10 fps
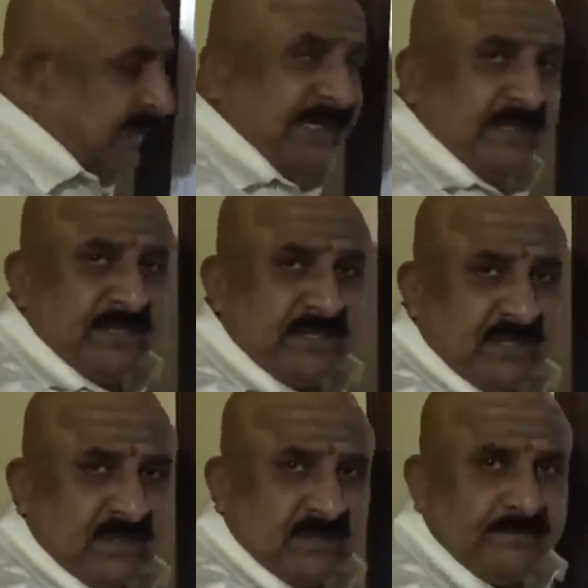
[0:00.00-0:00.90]
Saturn
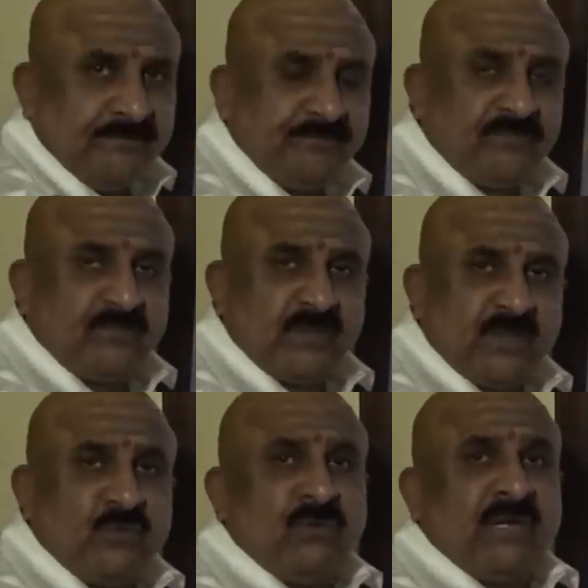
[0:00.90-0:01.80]
is here,
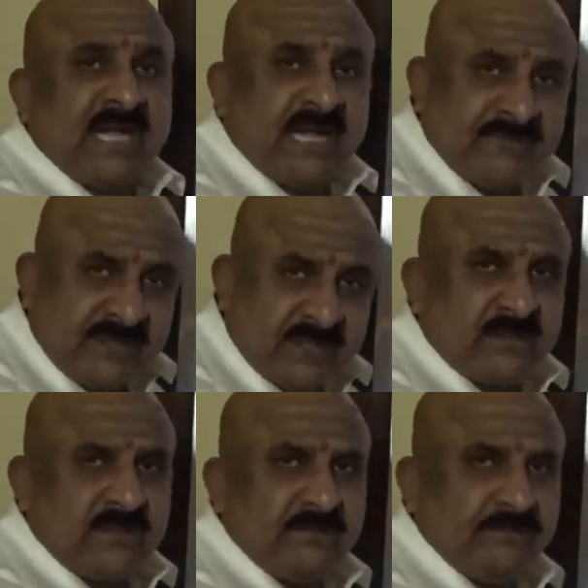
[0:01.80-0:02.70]
2.5
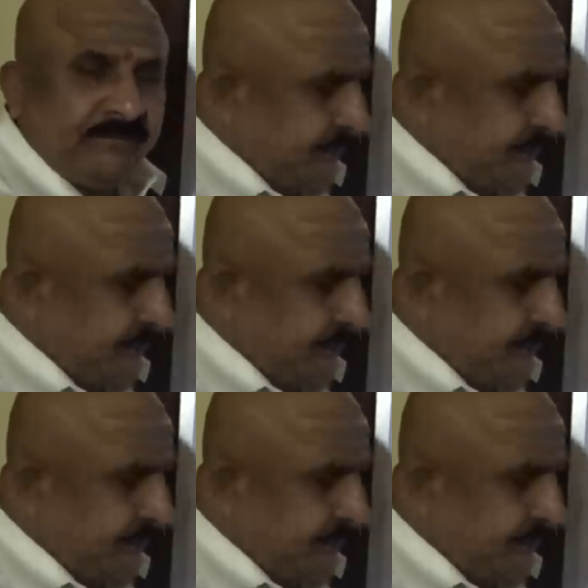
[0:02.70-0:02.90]
years.